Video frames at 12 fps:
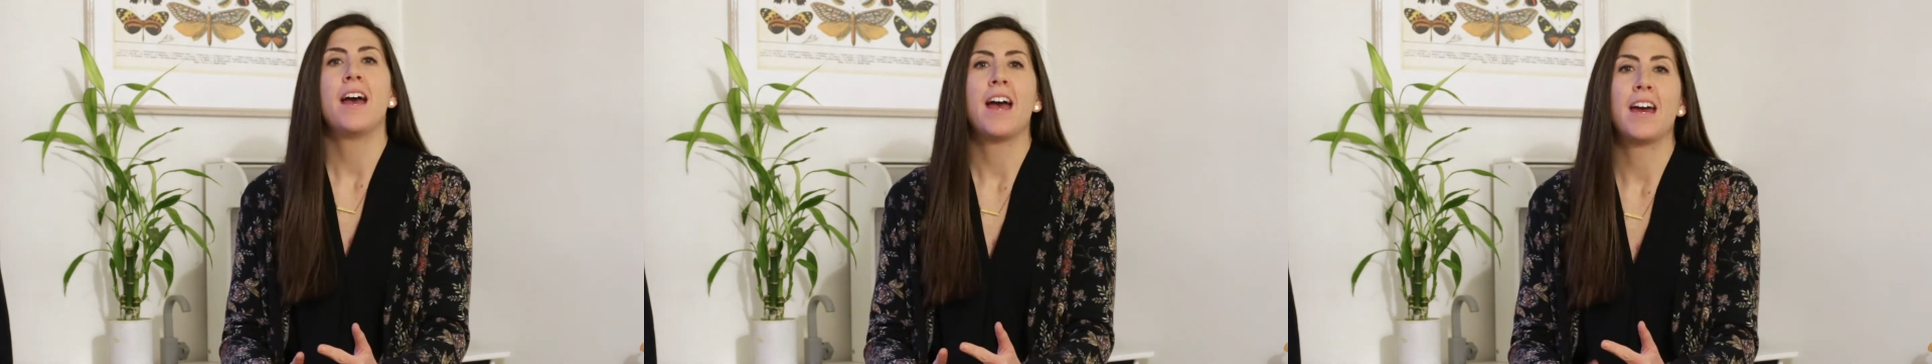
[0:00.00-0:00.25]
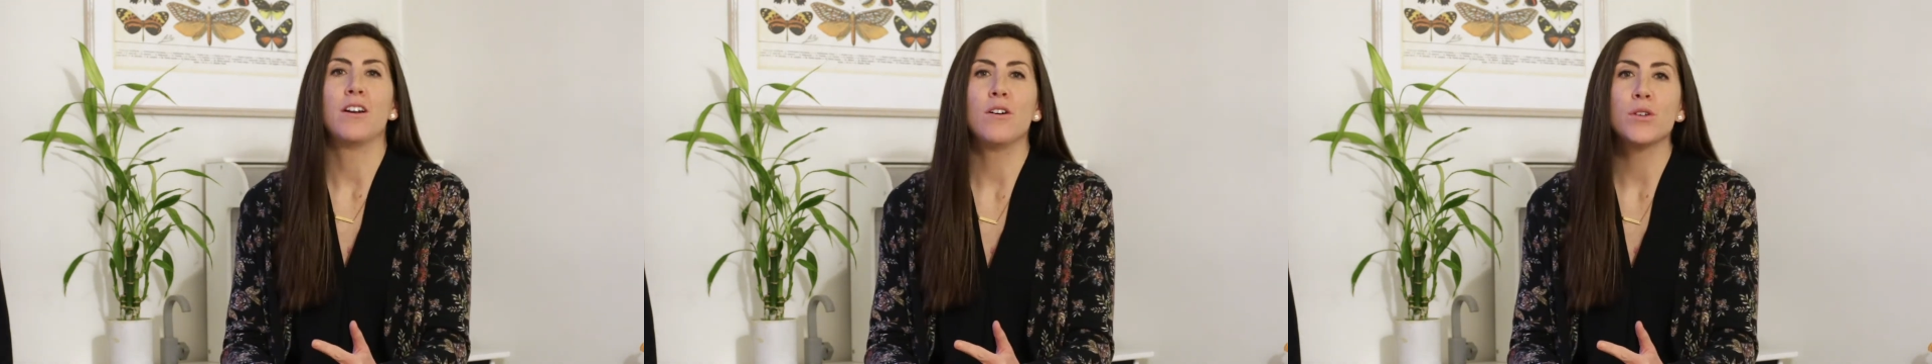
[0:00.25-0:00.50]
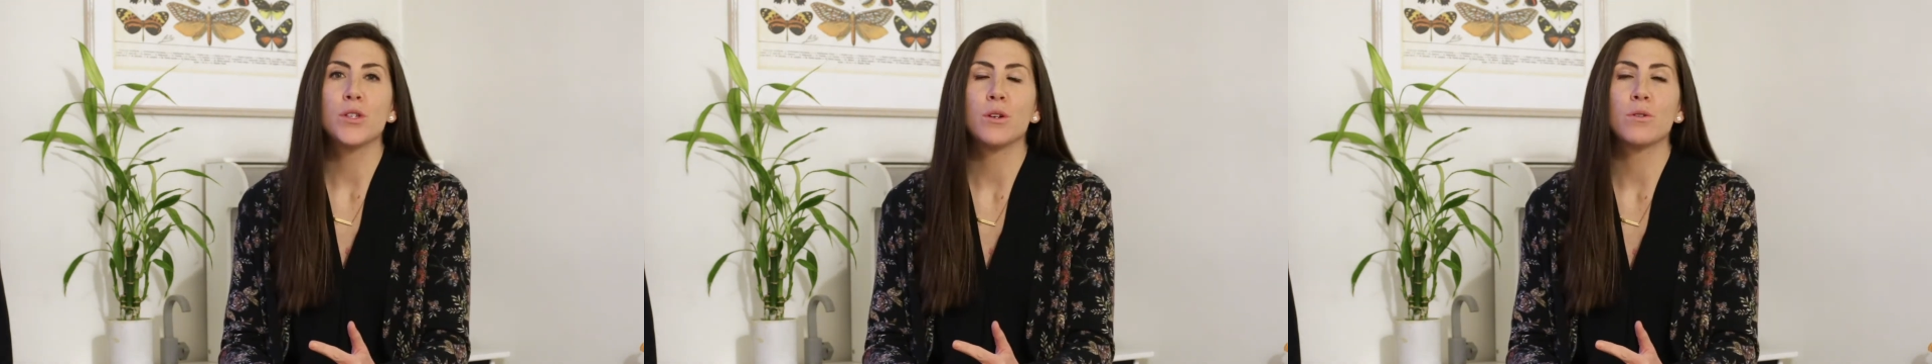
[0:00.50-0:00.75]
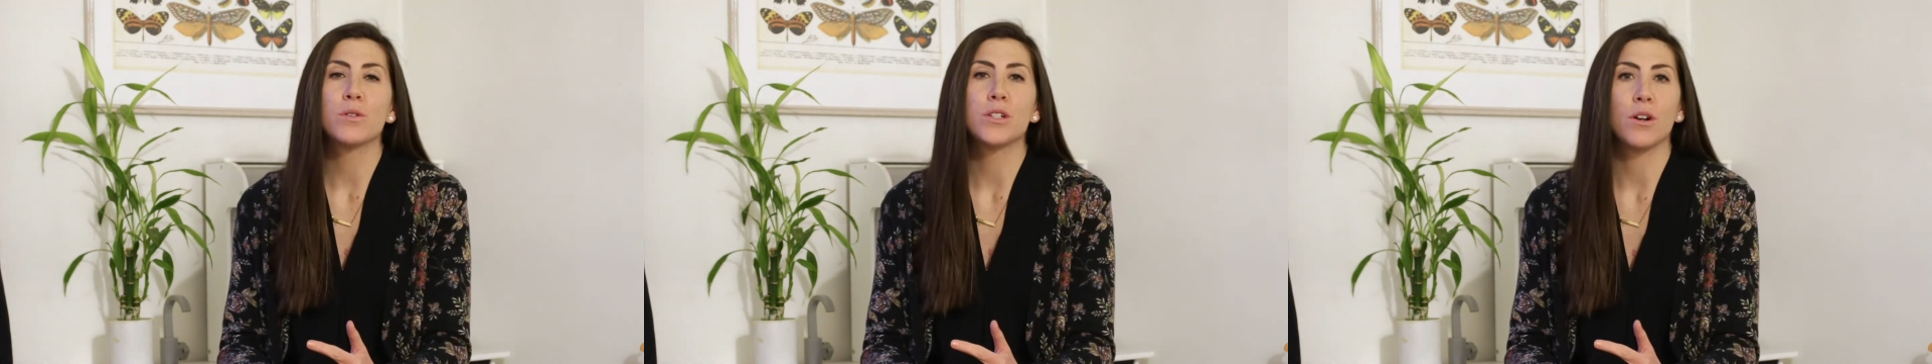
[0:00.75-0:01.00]
and
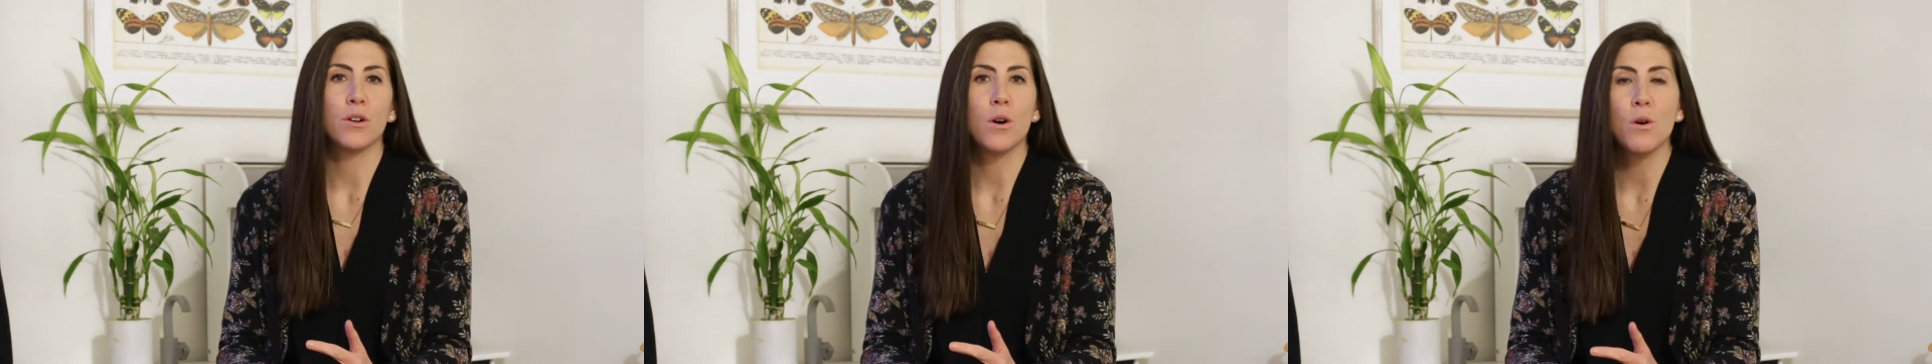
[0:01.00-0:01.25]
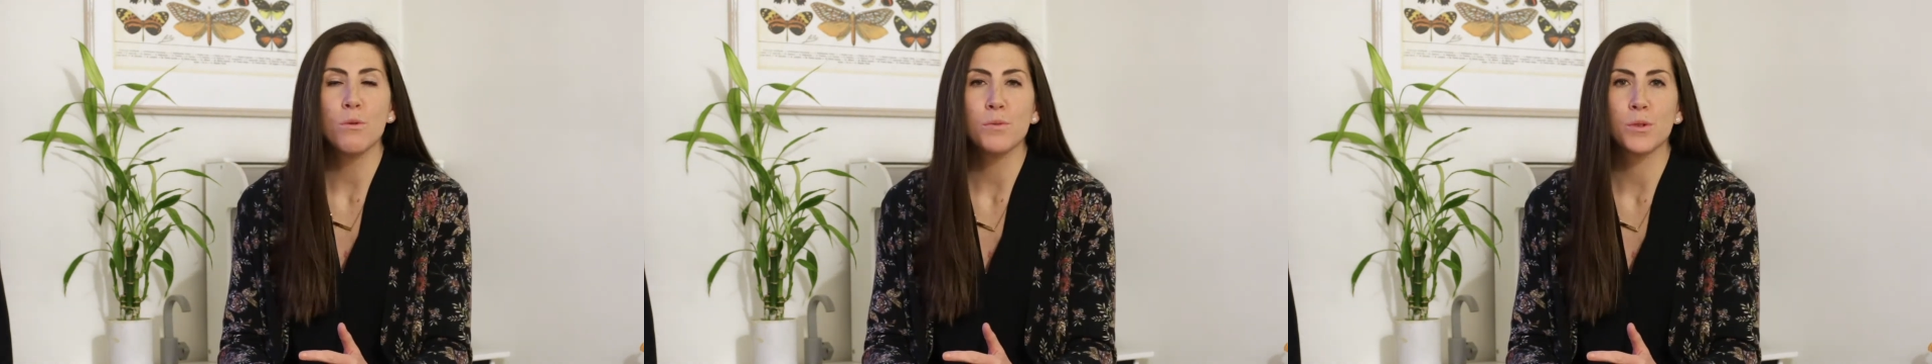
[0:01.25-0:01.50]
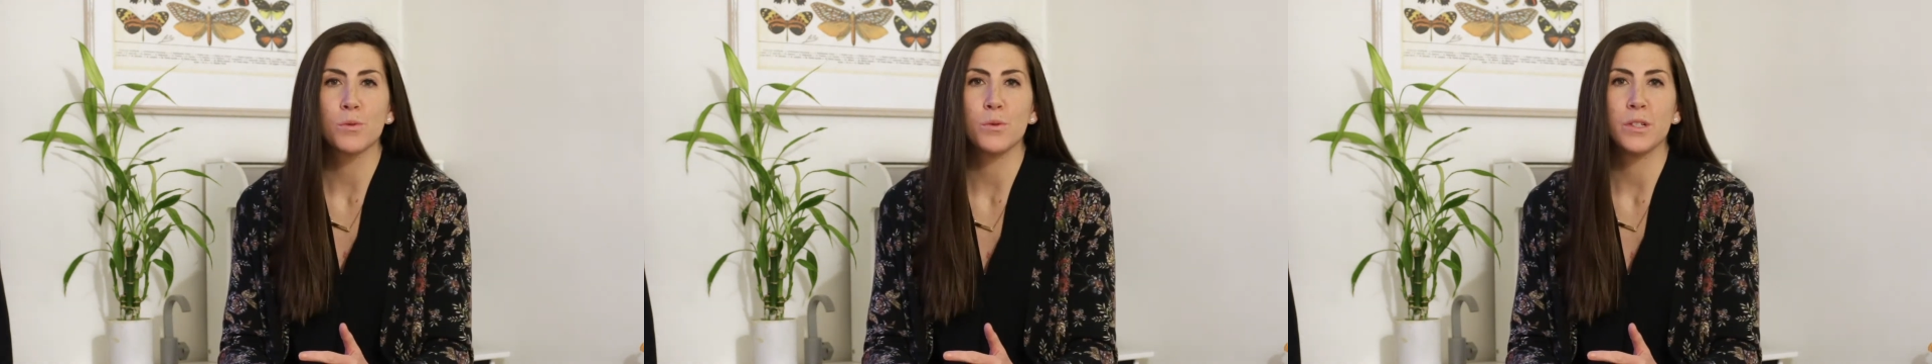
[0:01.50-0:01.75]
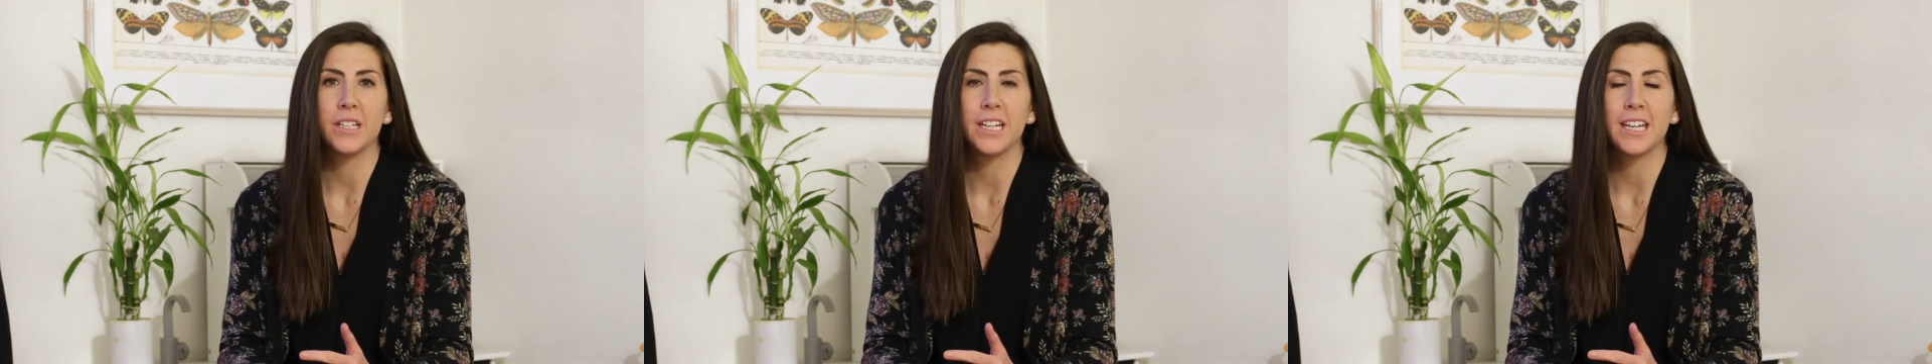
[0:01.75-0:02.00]
also start
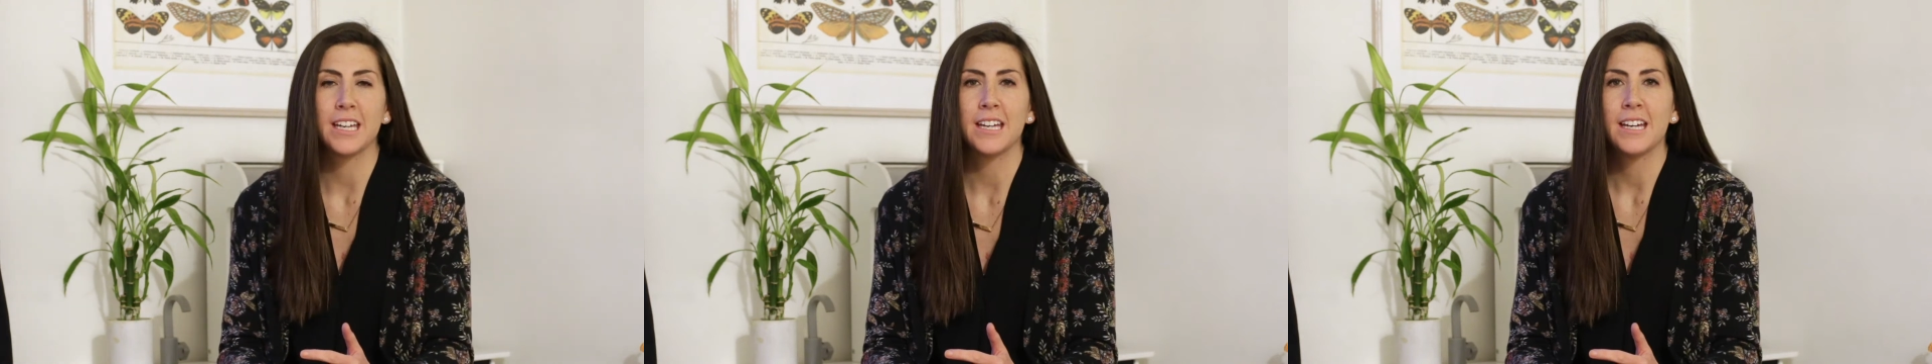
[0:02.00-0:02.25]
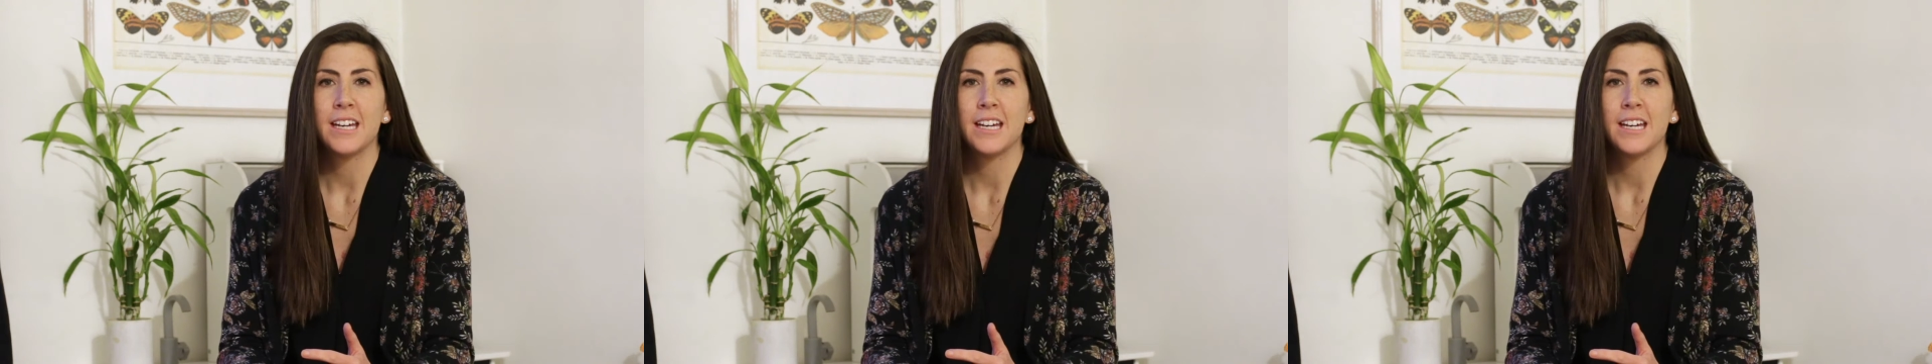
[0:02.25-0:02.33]
homeschooling